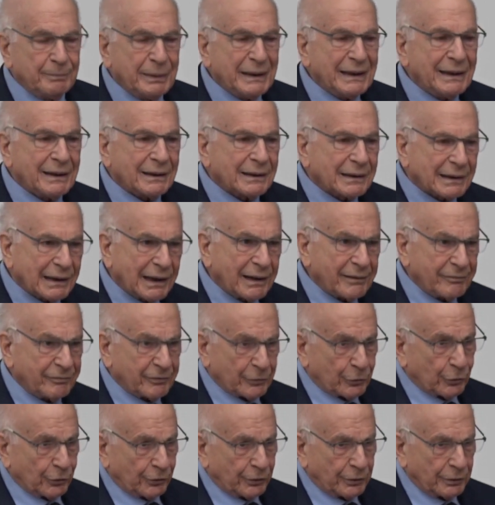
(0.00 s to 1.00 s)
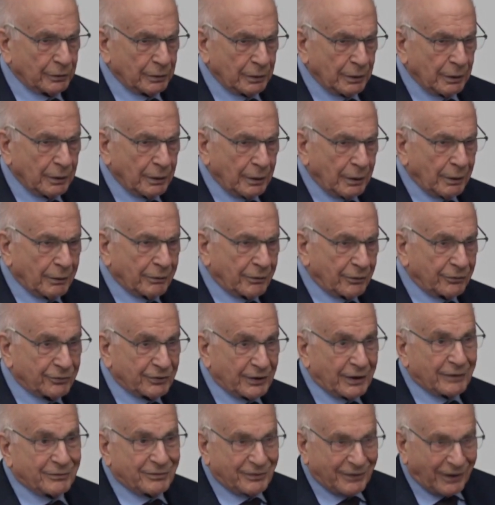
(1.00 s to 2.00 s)
of being clever,
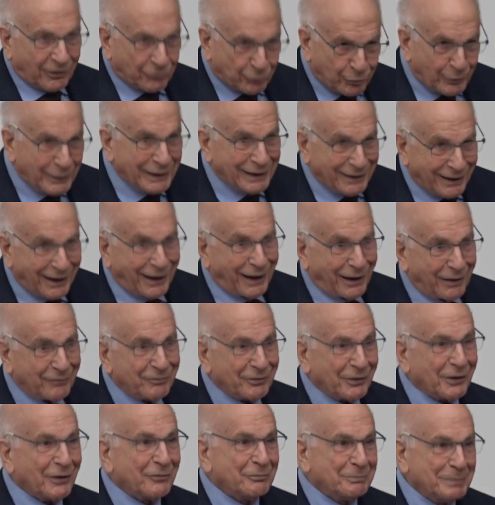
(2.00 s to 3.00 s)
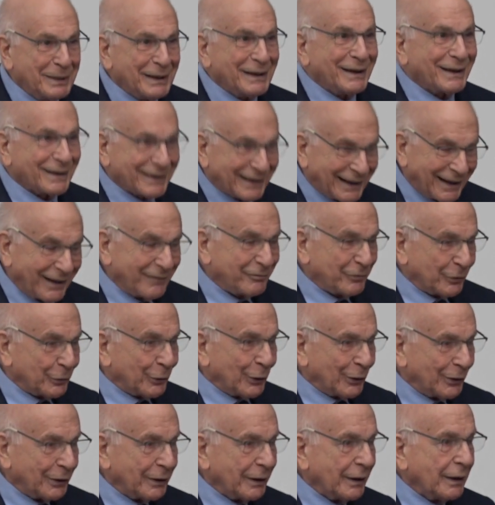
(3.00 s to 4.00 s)
the sense that we have of being
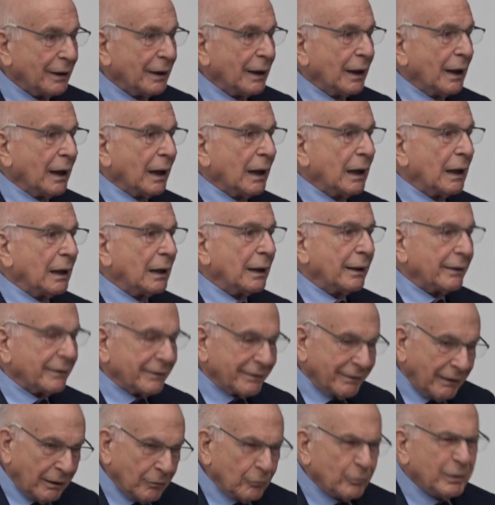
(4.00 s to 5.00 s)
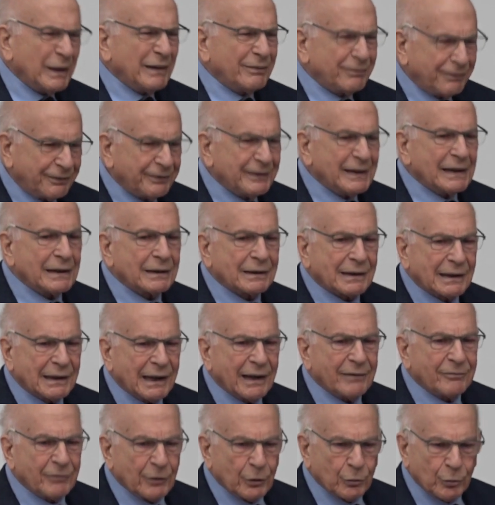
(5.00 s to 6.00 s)
clever, uh, we feel
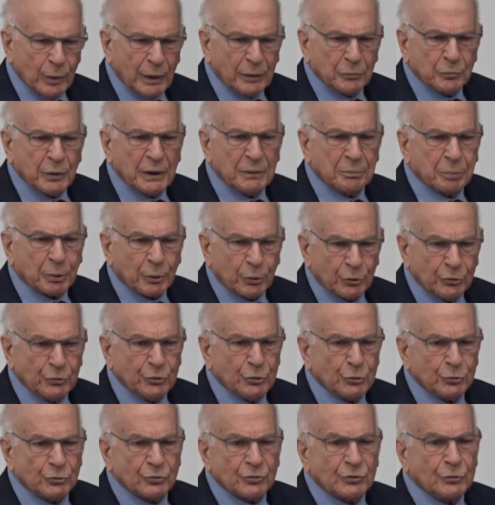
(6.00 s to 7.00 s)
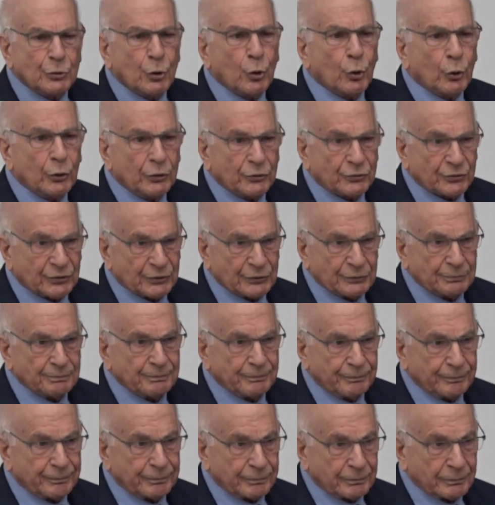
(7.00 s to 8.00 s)
clever when we produce noise.
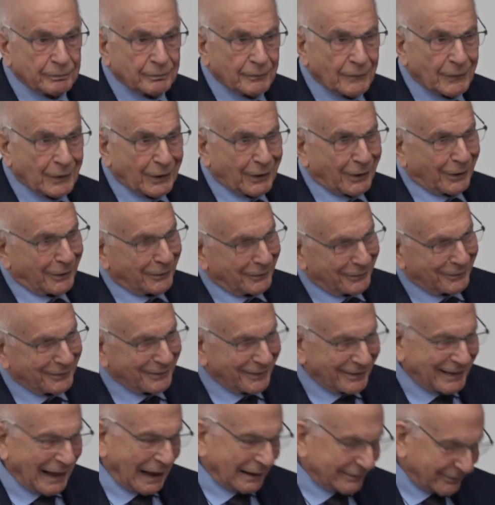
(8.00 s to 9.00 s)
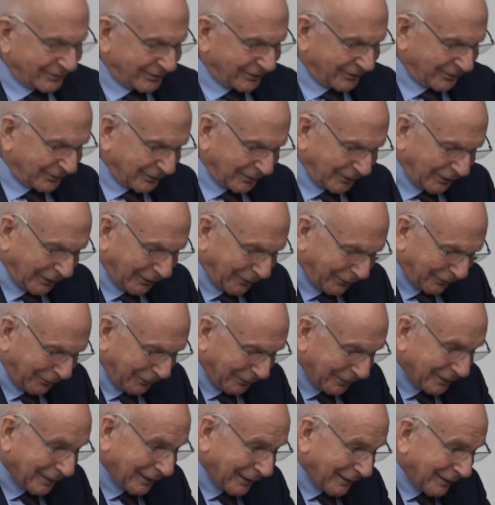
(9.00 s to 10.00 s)
And that's,
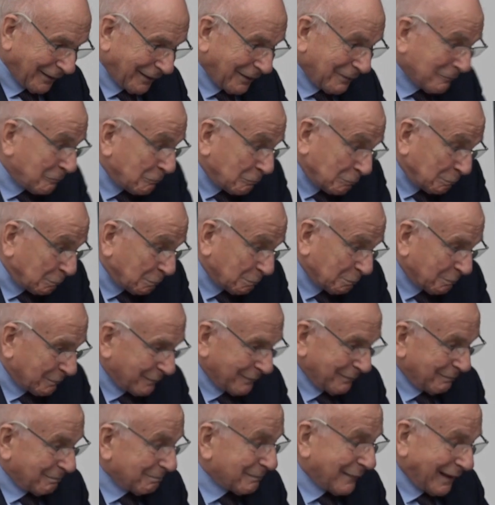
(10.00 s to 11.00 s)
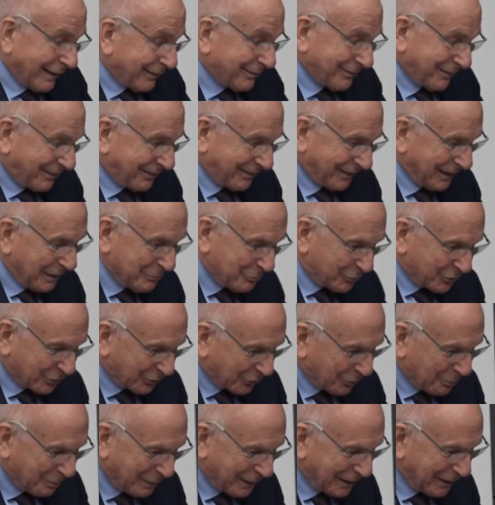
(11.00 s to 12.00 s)
uh, that
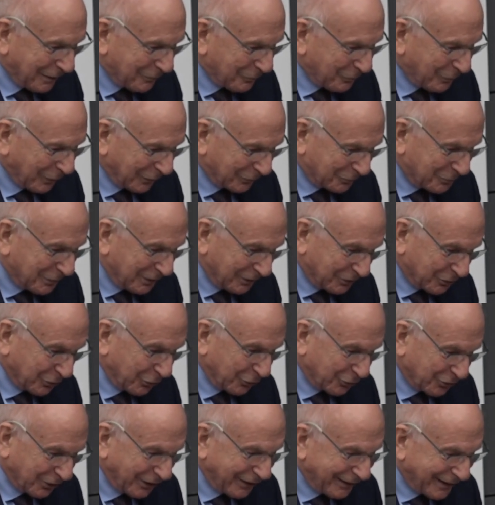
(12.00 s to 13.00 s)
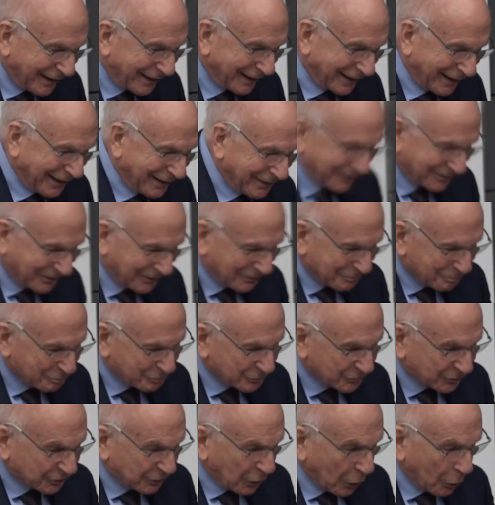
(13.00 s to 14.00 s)
seems to be what research indicates.
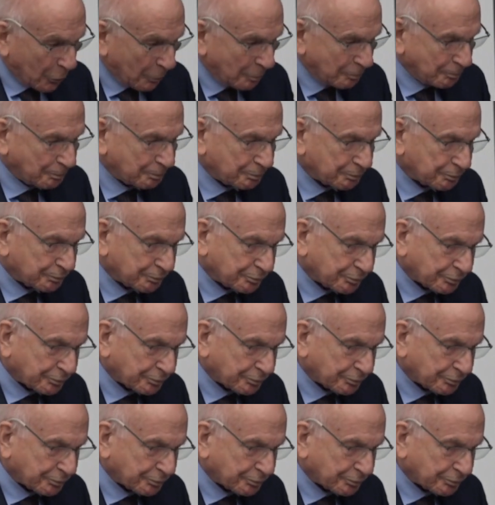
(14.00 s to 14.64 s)
So